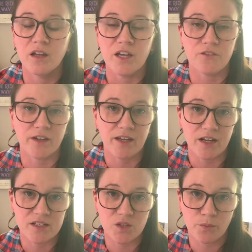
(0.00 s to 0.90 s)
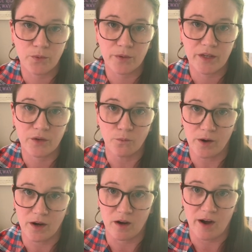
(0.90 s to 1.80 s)
If I get to the point
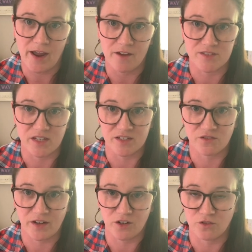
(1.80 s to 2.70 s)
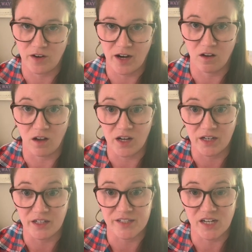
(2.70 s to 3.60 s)
where I have sent a final file and I
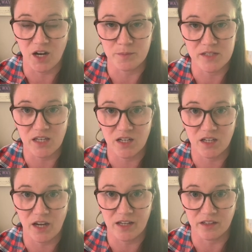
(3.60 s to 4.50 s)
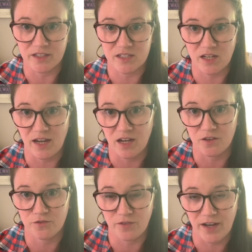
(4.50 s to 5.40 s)
need to update it, I like to
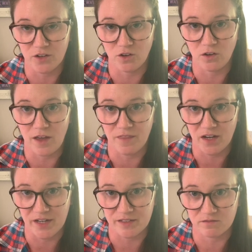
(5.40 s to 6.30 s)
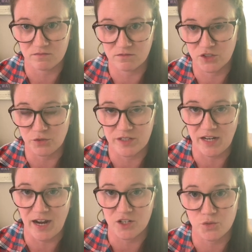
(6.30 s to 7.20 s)
add final, and then I do a
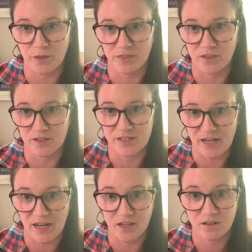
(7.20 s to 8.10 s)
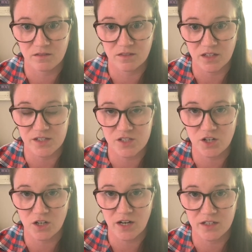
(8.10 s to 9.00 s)
dash with the day that it's
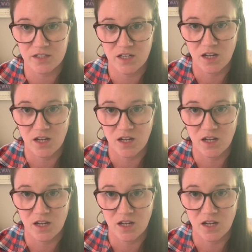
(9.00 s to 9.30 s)
correct.